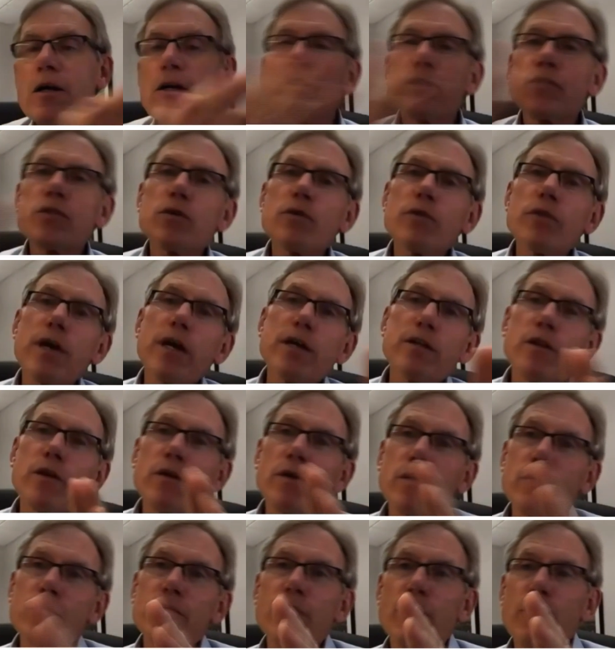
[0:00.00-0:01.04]
so that
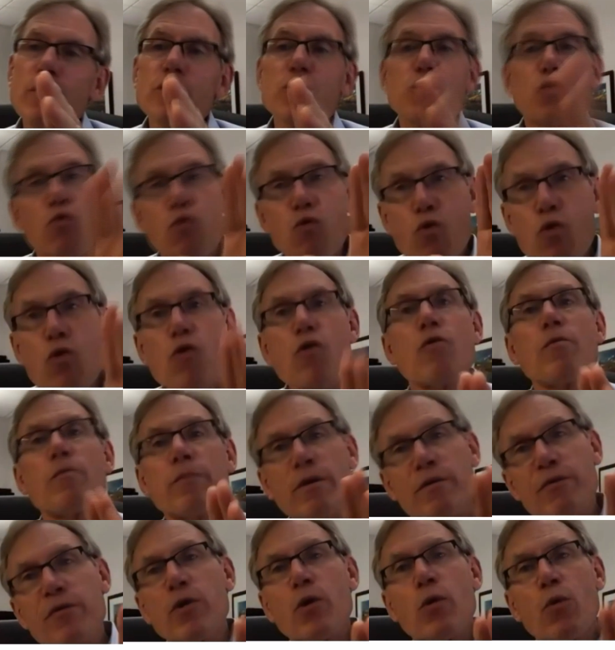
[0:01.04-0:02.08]
there's room,
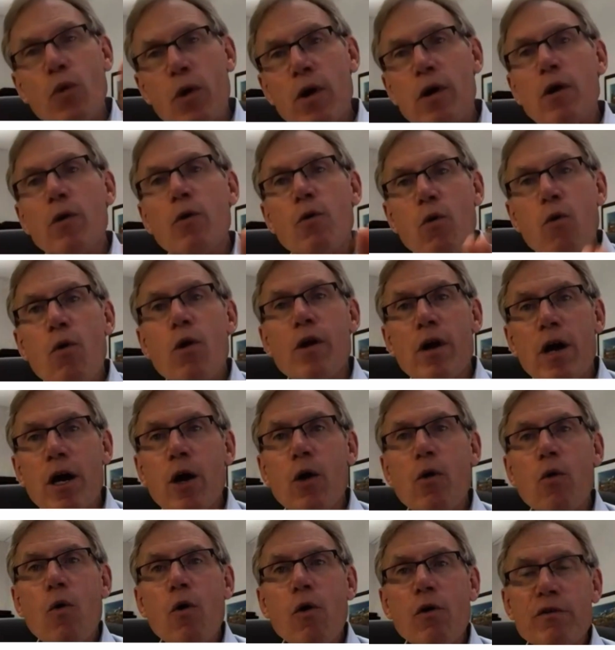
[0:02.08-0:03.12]
if you will, quote
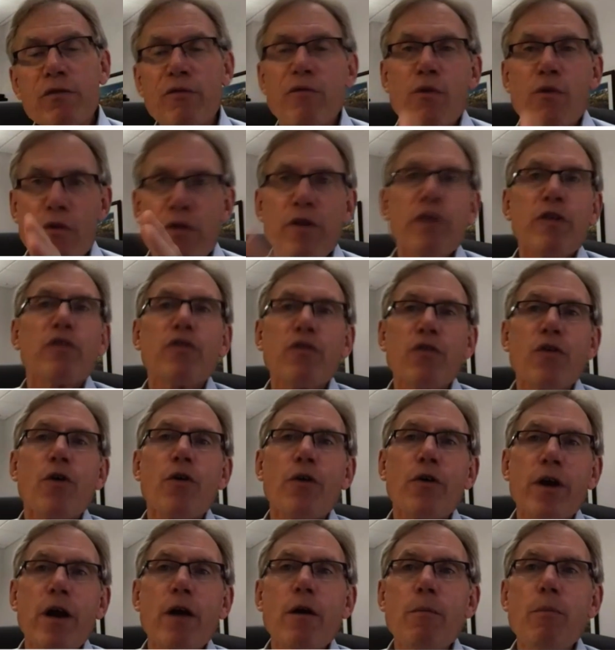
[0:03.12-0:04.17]
unquote, for this
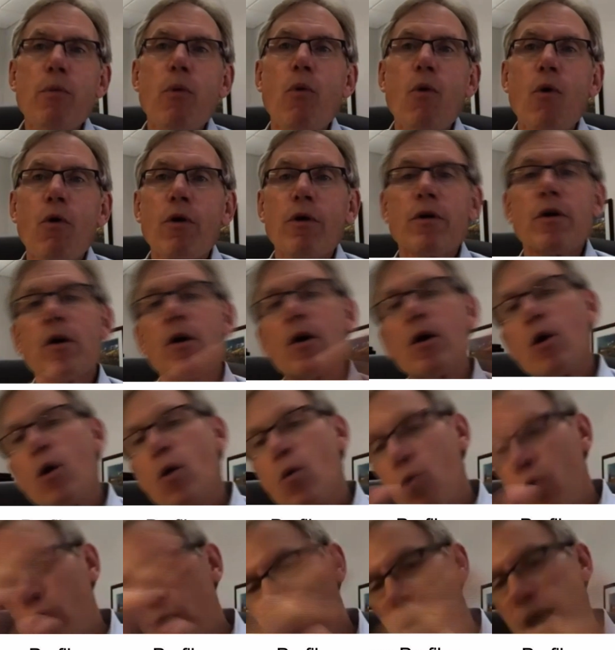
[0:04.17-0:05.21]
third airport
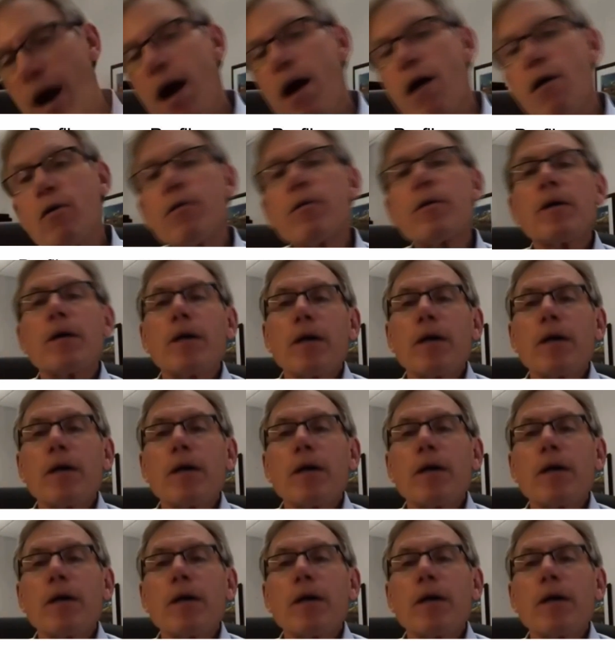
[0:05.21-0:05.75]
without